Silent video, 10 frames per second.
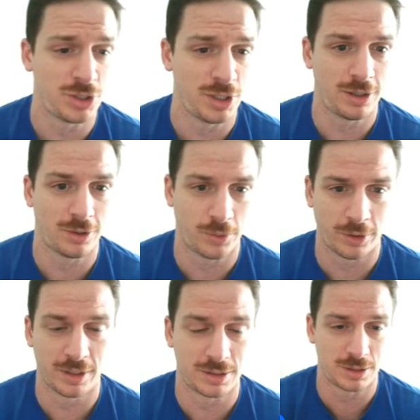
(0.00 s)
year where
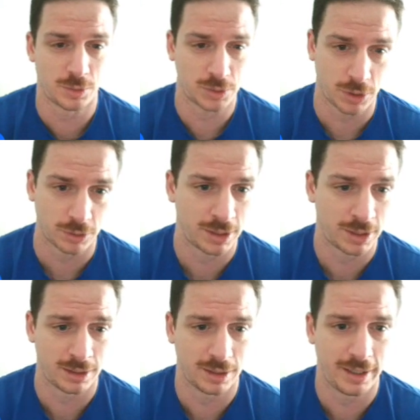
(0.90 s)
this resulted in
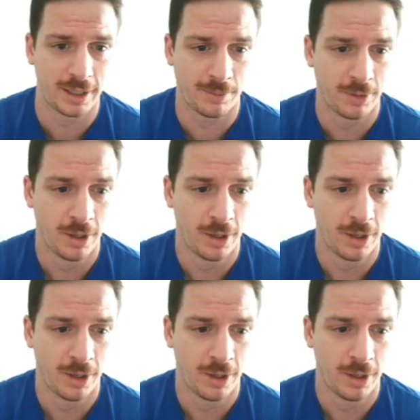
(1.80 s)
a layup.